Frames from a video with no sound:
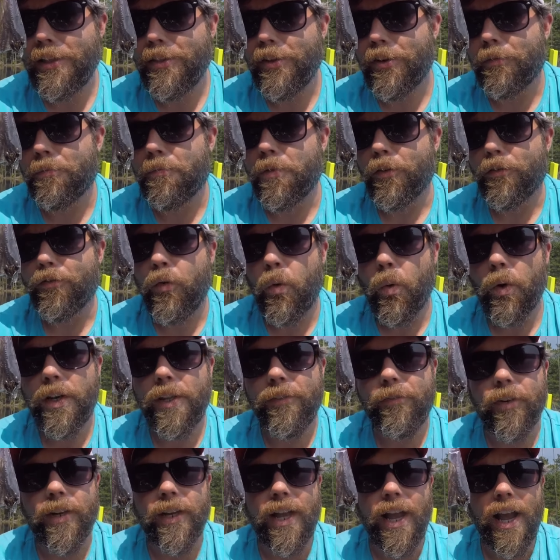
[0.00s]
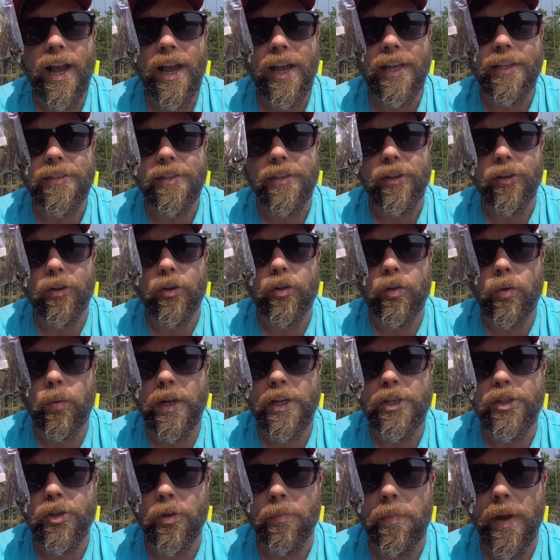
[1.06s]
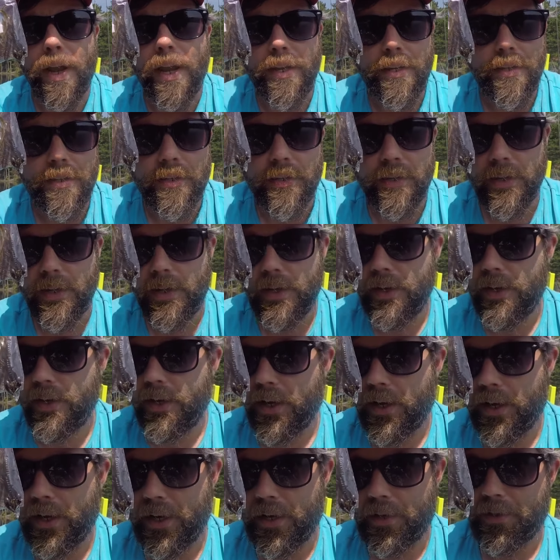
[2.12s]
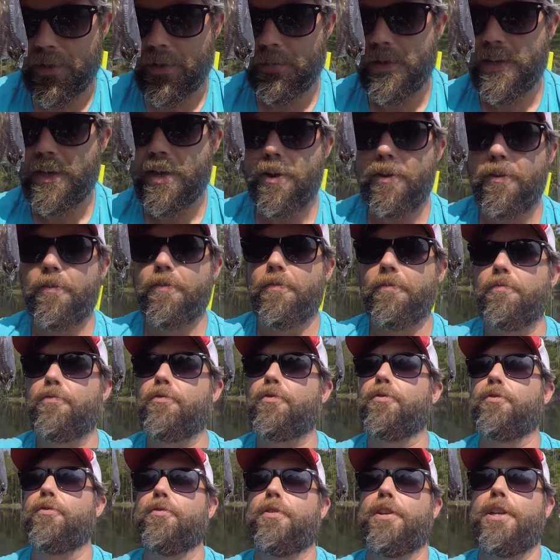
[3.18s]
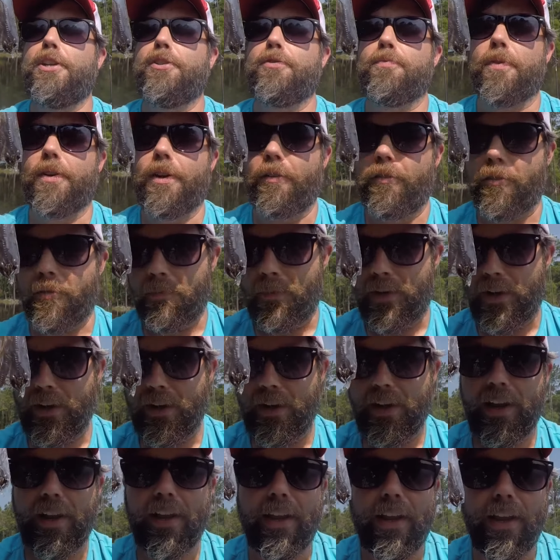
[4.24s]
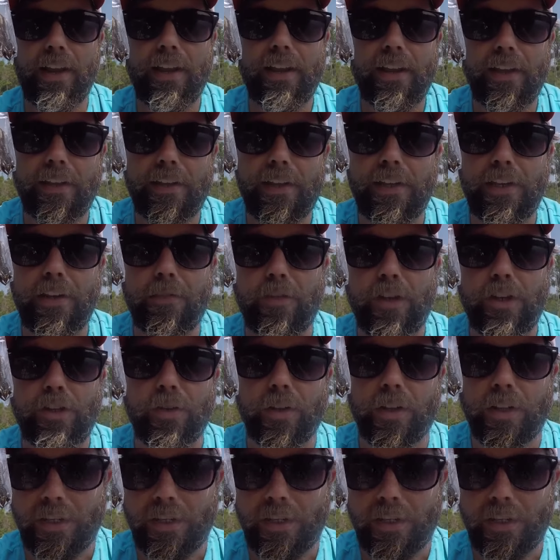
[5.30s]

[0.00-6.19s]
They're 4 different kinds, and they're creature baits. Let me go through each one of them individually.